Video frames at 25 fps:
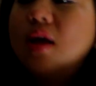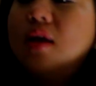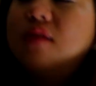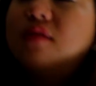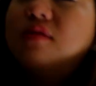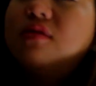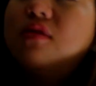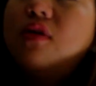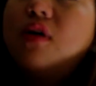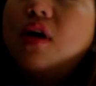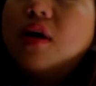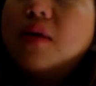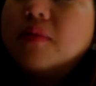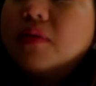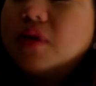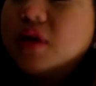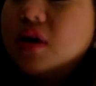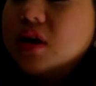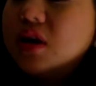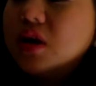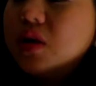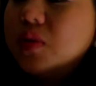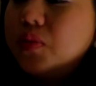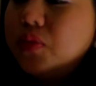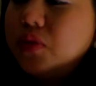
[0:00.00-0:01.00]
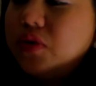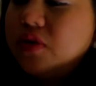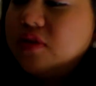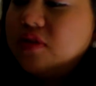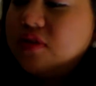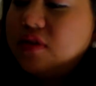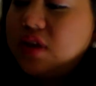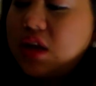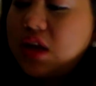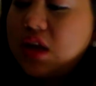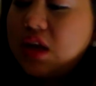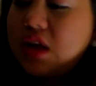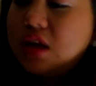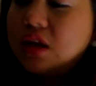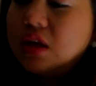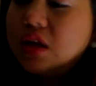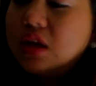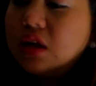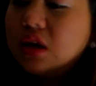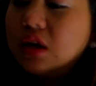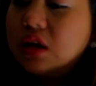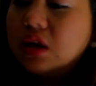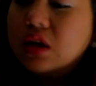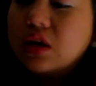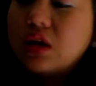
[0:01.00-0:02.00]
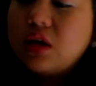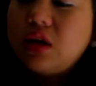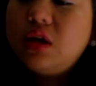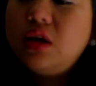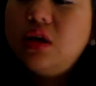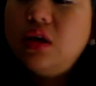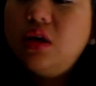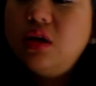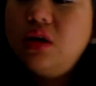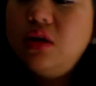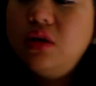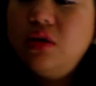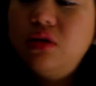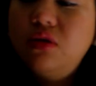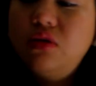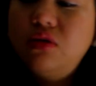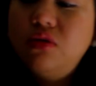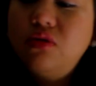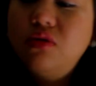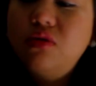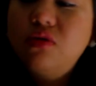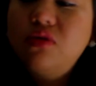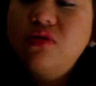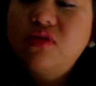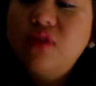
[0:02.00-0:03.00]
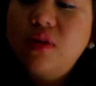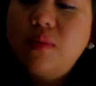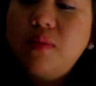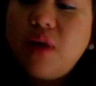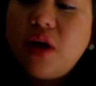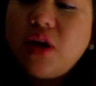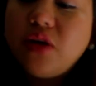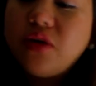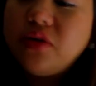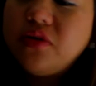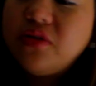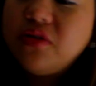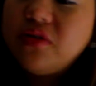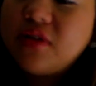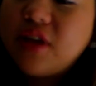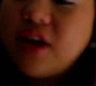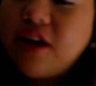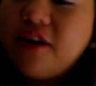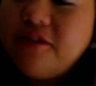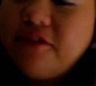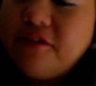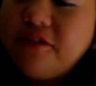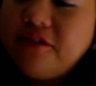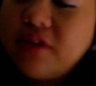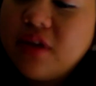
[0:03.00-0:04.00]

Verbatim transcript: So I'm gonna proceed to some other stuff.